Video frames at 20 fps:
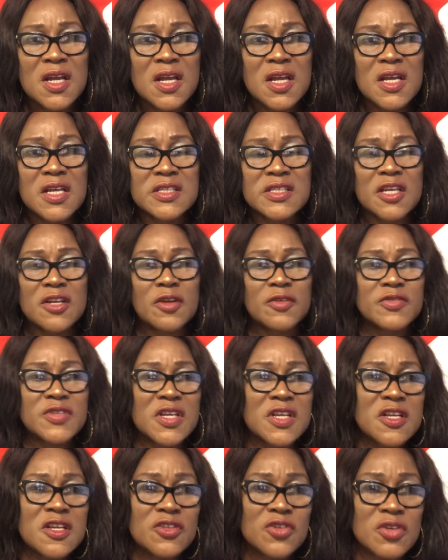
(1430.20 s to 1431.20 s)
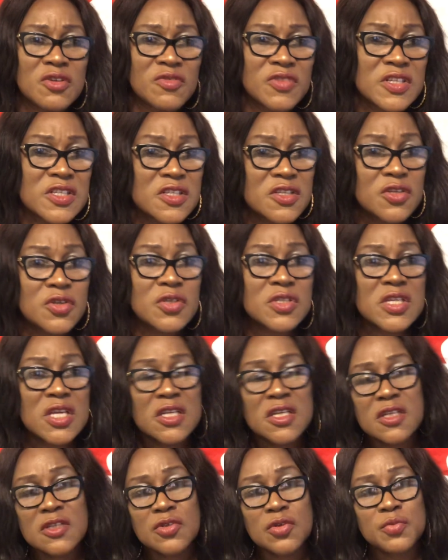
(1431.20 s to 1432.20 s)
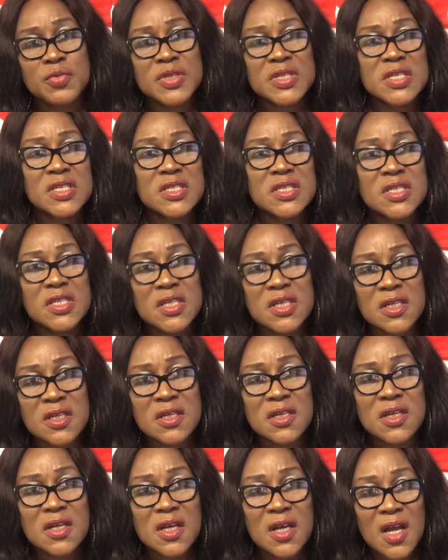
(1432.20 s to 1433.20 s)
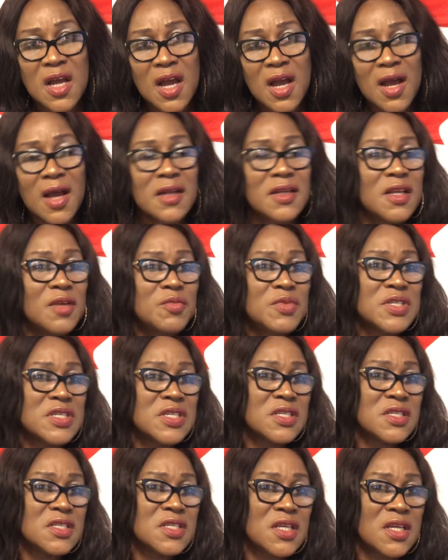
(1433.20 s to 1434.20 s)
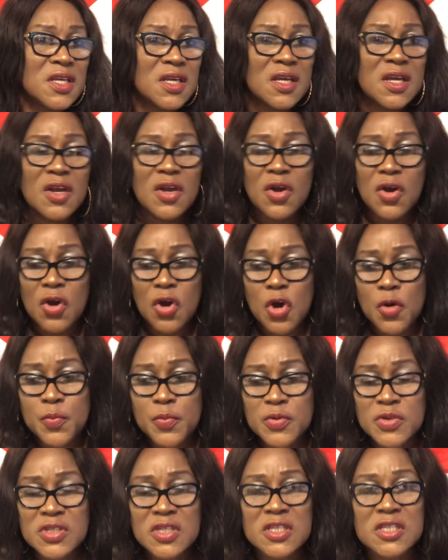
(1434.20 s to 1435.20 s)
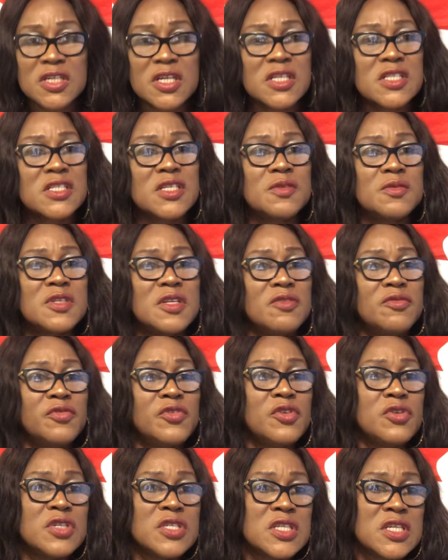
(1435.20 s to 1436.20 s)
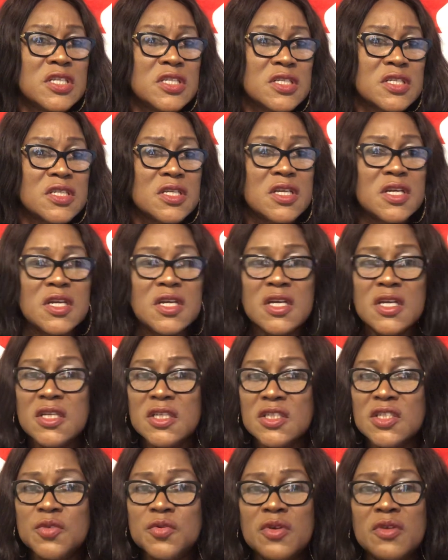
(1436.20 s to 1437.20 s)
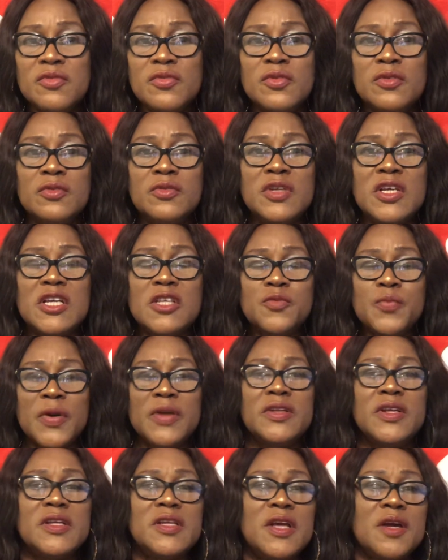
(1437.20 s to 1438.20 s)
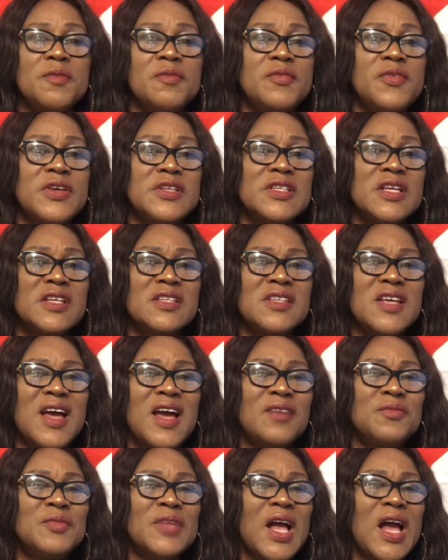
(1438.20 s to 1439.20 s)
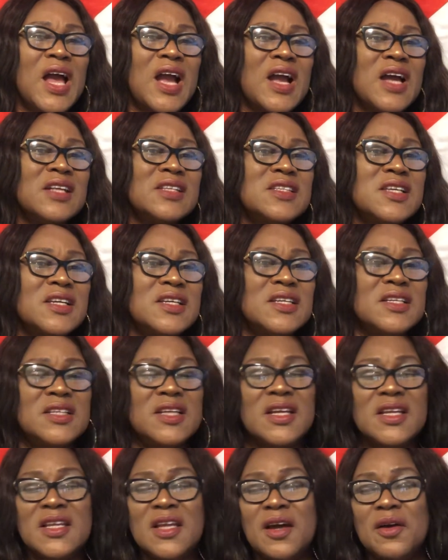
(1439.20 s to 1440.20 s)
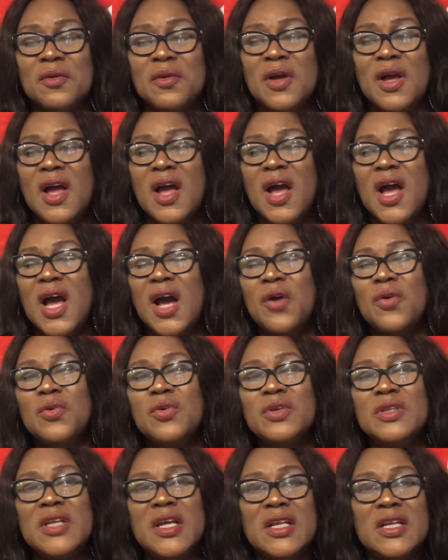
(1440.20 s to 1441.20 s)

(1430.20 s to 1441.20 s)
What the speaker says: Instead of sending it to the university, you send it to Mrs. D. And then Mrs. D opens the transcript, she views it. She will even eat pounded yam first and say, I can't take it there now. I'll go there